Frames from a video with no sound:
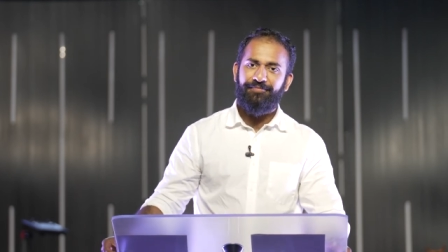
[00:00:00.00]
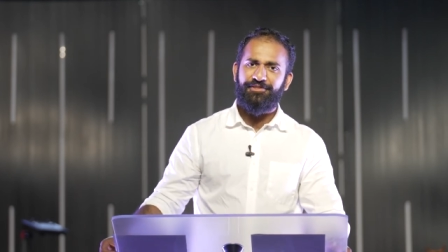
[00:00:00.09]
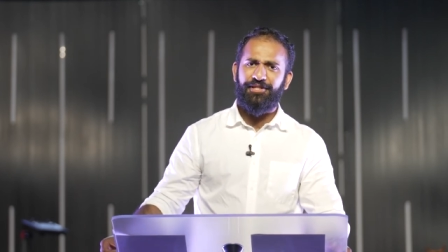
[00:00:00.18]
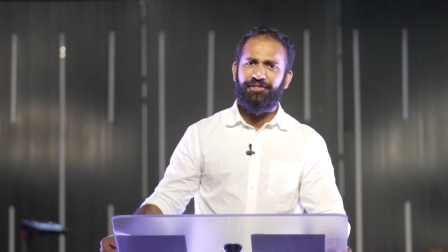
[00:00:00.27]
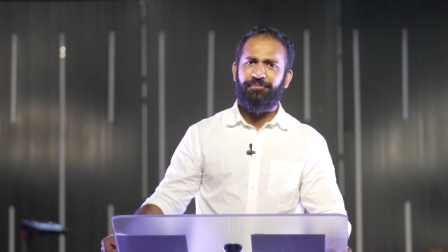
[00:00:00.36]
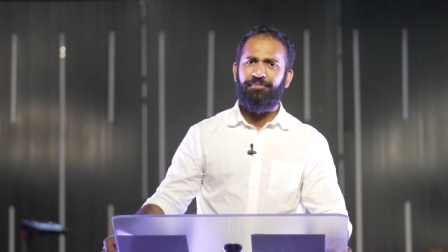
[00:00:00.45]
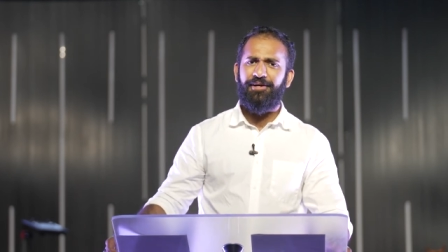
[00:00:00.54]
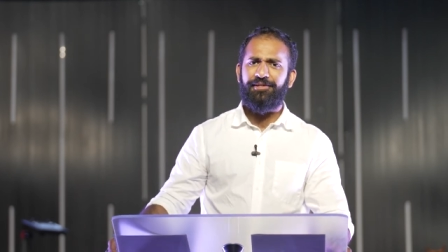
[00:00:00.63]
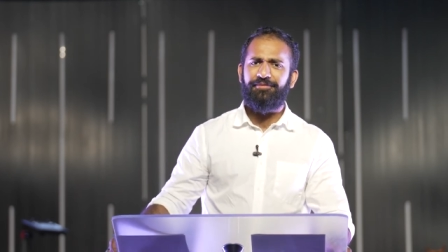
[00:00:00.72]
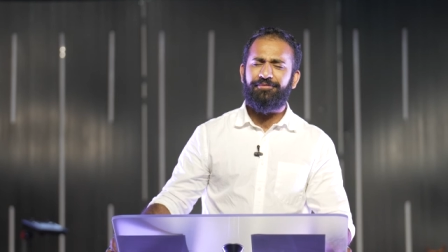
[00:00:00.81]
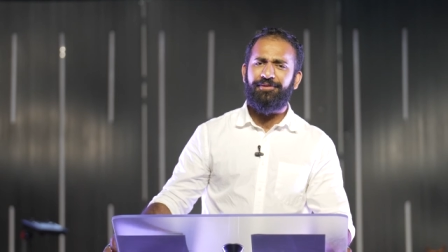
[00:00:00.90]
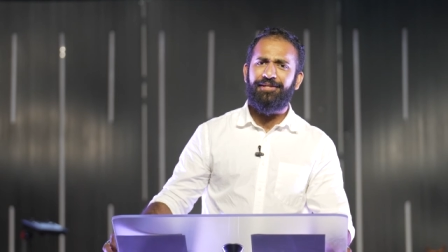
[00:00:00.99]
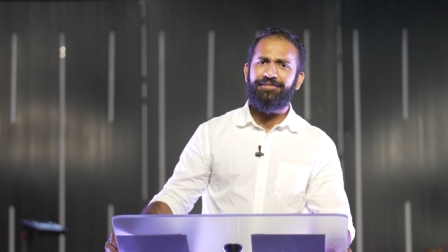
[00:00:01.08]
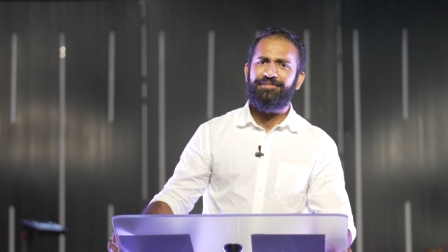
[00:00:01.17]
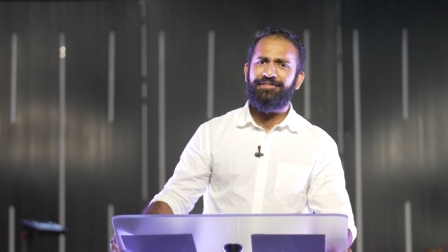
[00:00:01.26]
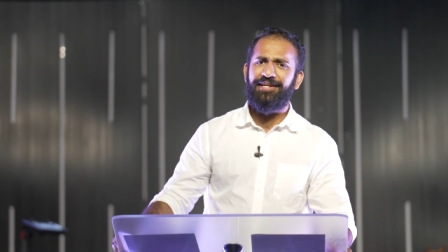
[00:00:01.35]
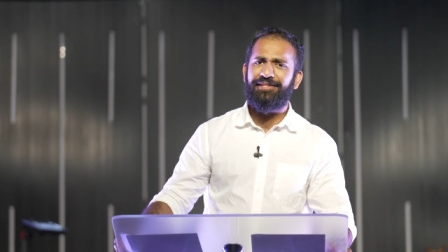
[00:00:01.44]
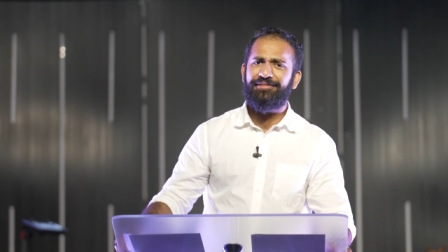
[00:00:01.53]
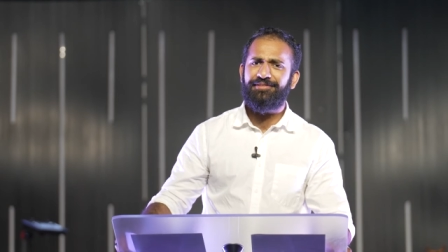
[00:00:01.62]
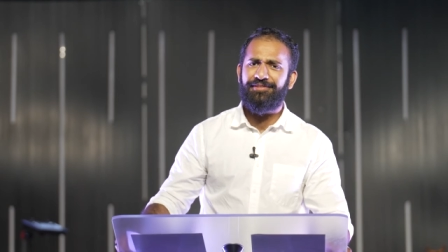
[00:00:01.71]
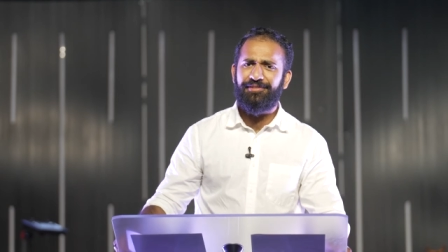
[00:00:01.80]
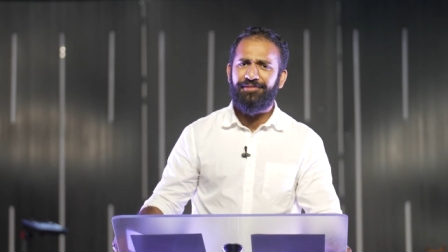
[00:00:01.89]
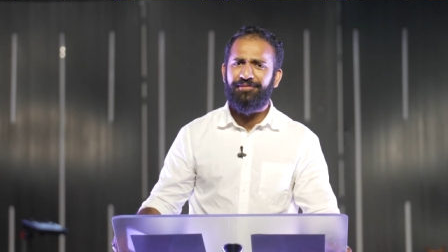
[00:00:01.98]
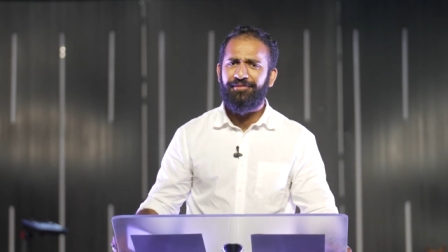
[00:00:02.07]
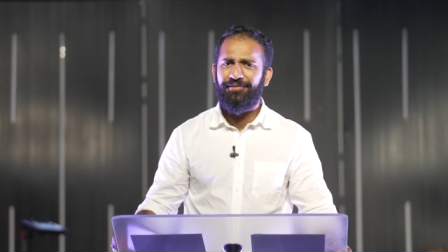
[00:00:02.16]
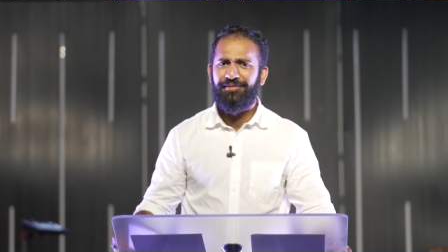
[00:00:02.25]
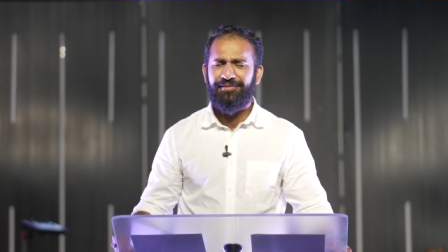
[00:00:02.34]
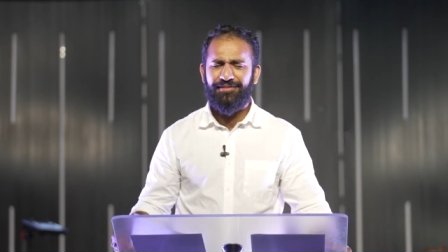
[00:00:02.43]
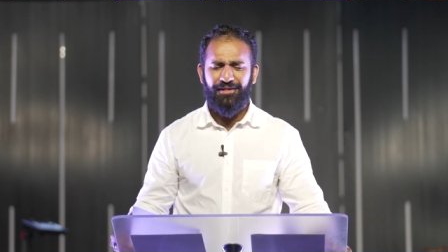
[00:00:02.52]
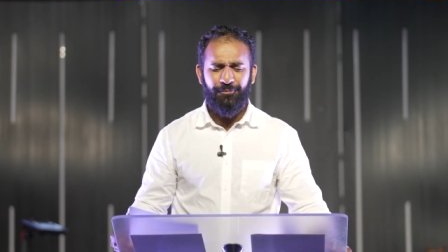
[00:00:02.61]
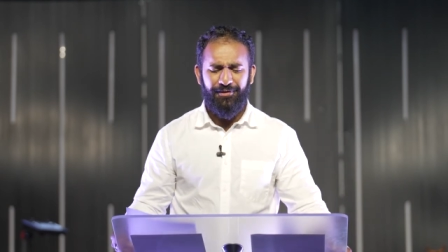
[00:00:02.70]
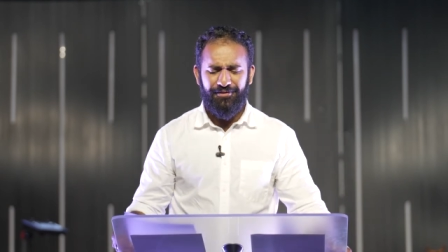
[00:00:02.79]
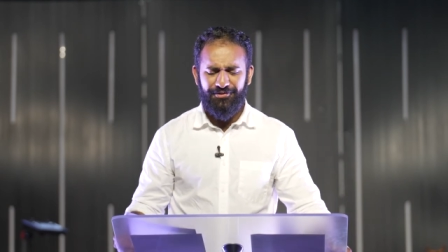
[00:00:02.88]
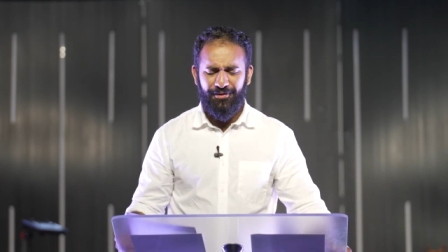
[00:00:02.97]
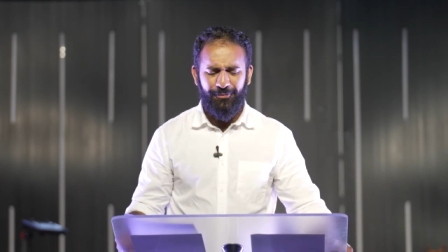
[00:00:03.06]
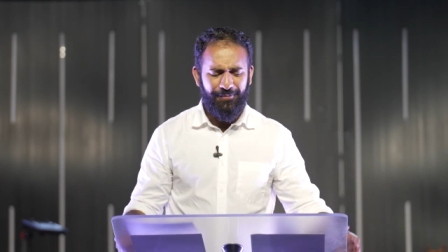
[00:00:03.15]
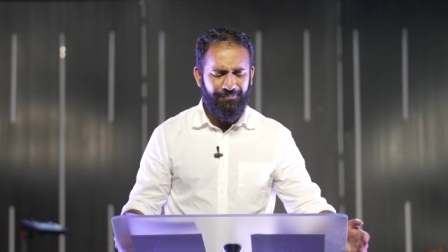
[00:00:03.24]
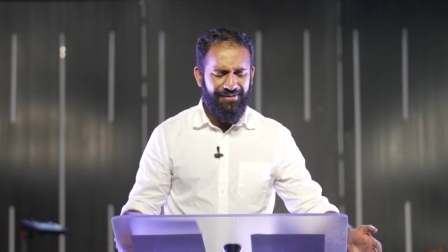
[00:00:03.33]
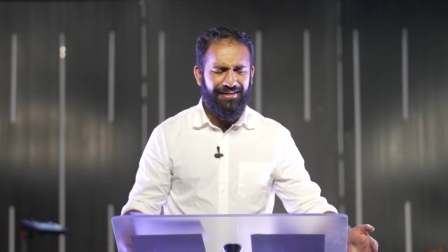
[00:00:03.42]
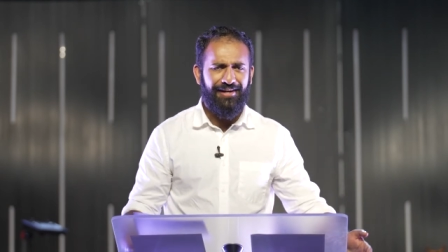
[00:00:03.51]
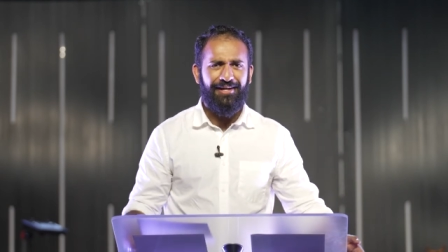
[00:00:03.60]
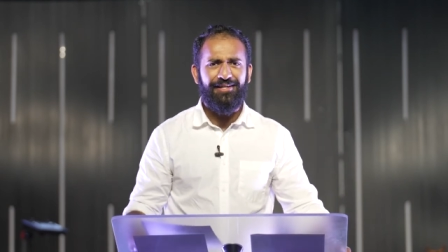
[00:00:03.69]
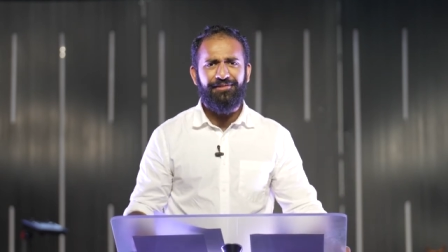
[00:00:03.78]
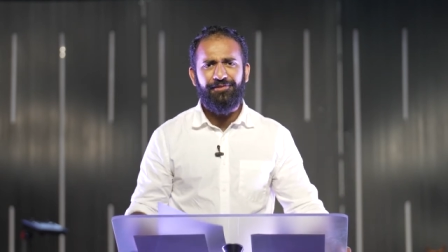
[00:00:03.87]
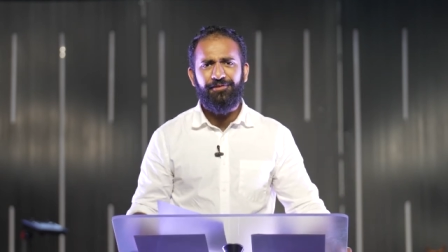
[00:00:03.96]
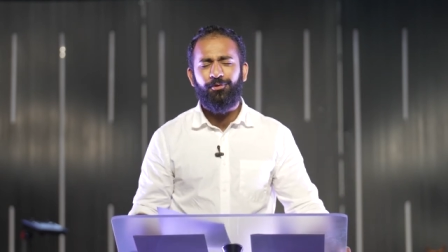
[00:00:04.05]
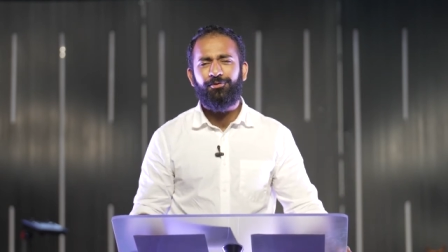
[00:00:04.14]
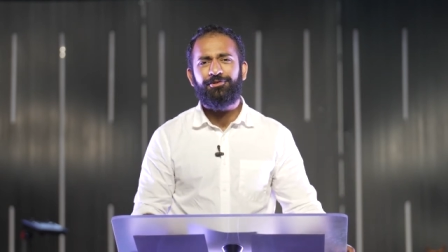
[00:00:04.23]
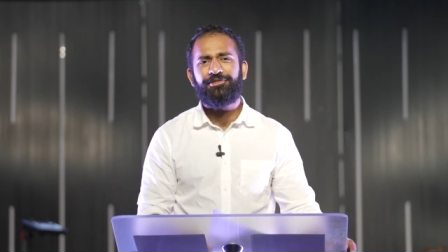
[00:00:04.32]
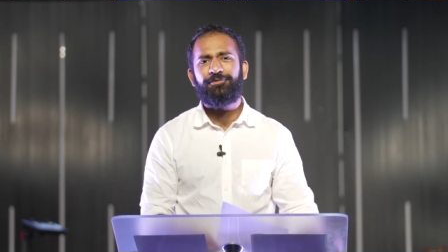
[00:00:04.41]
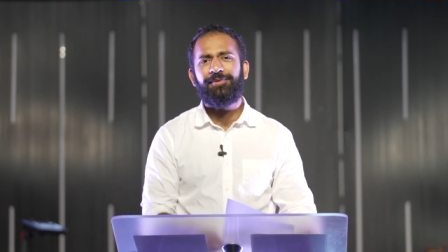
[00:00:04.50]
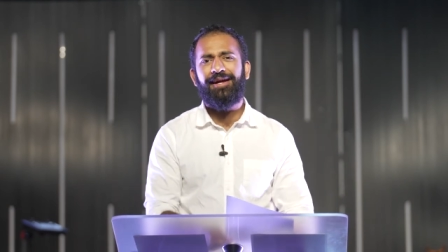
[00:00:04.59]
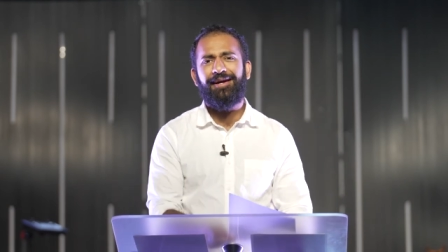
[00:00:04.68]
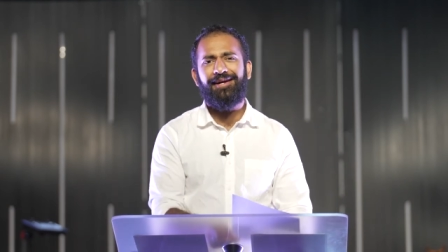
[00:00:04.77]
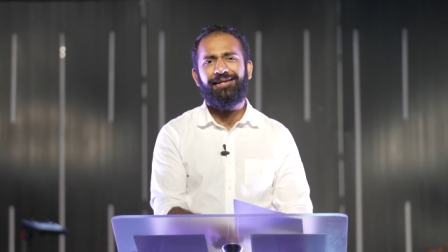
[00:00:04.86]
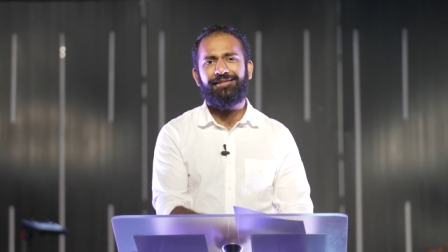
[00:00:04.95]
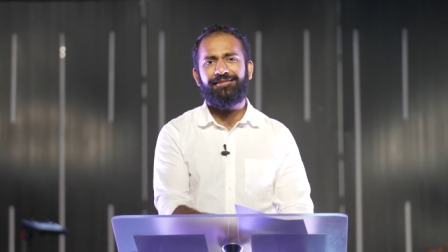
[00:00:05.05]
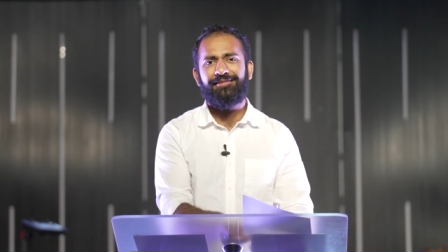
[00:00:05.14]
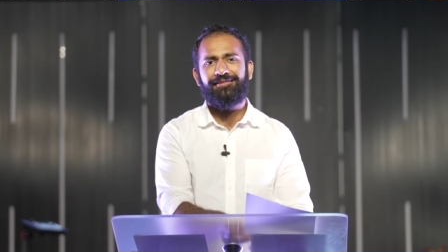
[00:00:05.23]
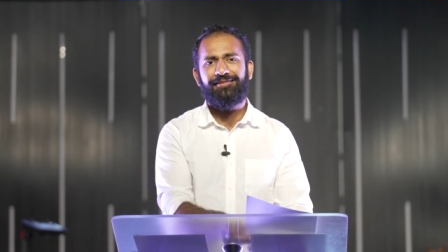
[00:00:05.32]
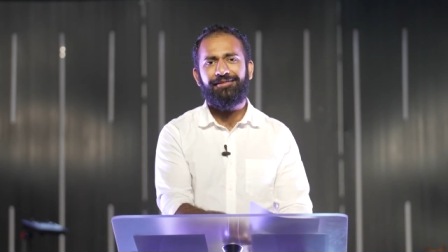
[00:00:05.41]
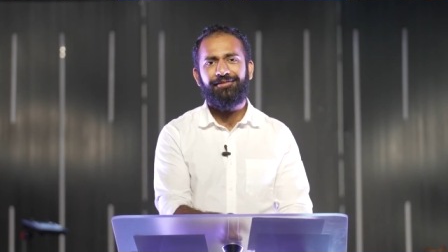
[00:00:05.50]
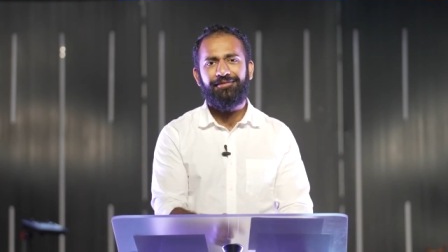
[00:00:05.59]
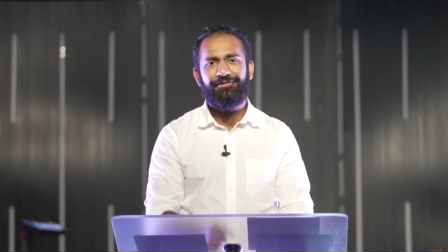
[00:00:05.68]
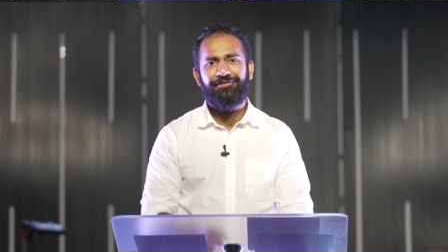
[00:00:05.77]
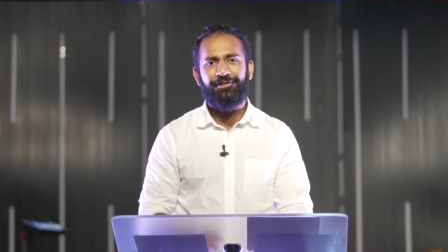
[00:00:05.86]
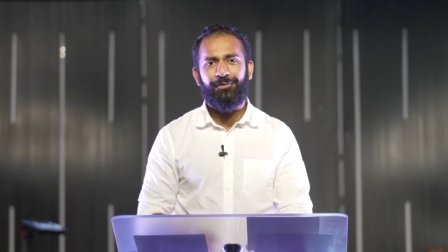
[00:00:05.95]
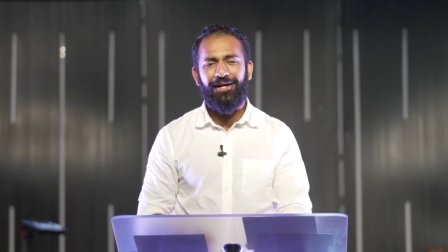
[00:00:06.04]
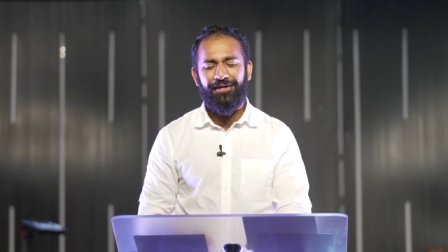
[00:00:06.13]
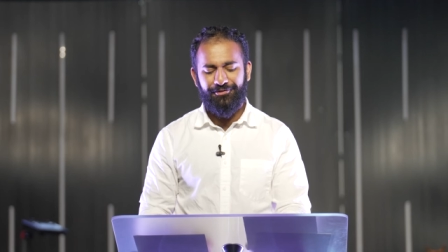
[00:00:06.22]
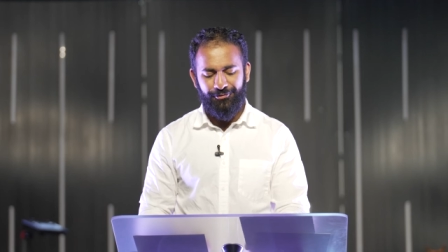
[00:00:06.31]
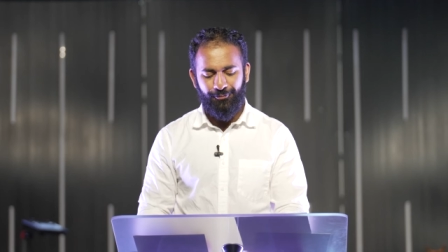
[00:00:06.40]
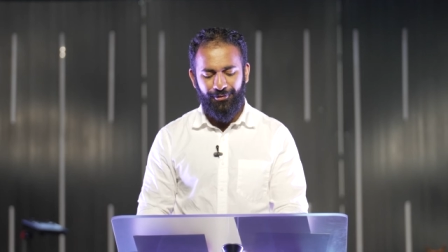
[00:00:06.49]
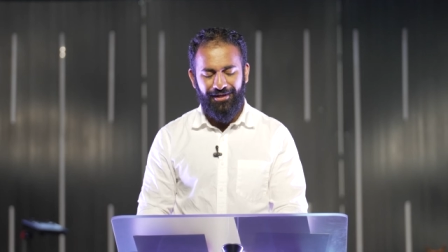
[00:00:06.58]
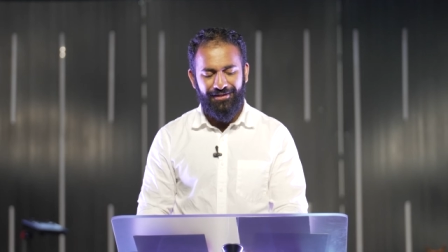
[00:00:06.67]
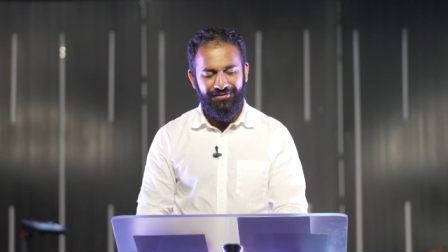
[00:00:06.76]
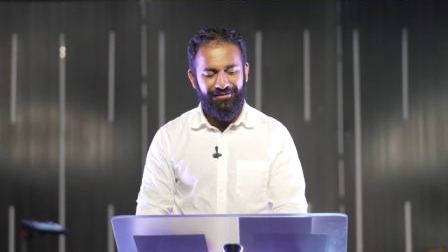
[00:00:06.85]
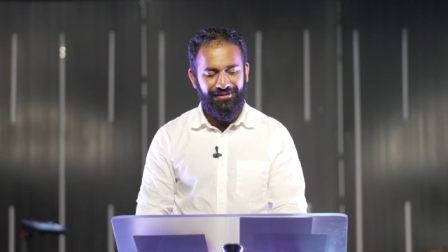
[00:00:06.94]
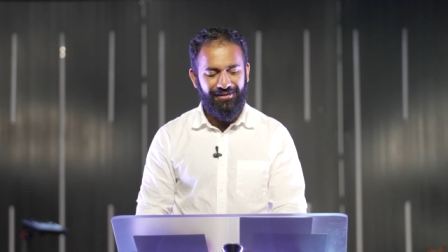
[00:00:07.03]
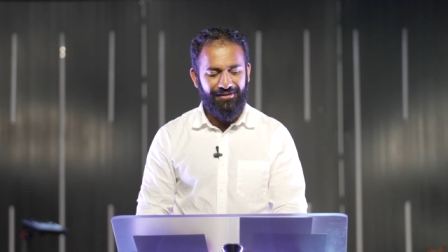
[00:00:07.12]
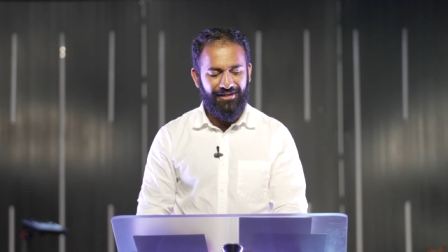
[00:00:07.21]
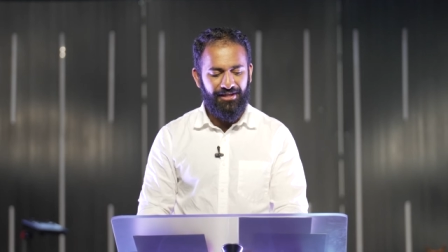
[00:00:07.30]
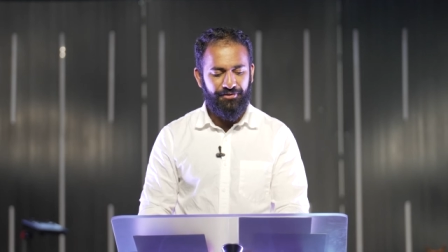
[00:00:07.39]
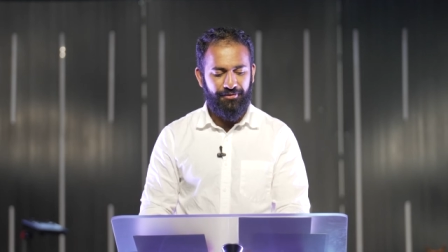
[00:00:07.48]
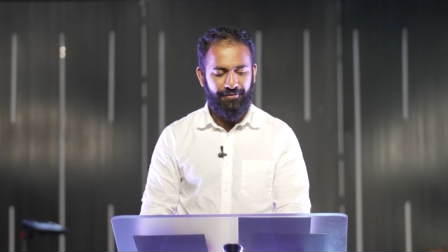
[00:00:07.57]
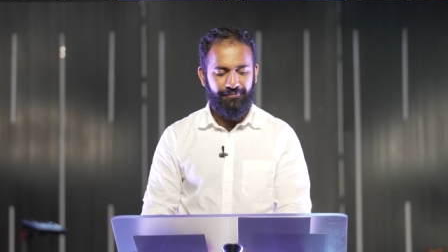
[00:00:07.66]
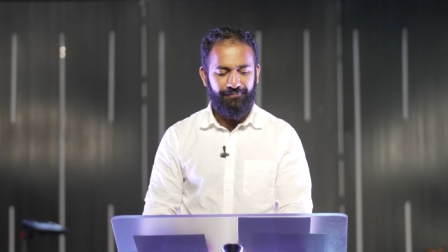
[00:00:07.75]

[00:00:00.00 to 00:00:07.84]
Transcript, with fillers: Shall the body of Christ stand still? Shall we, shall we be idle or should we act? Shall we actually rise to the occasion?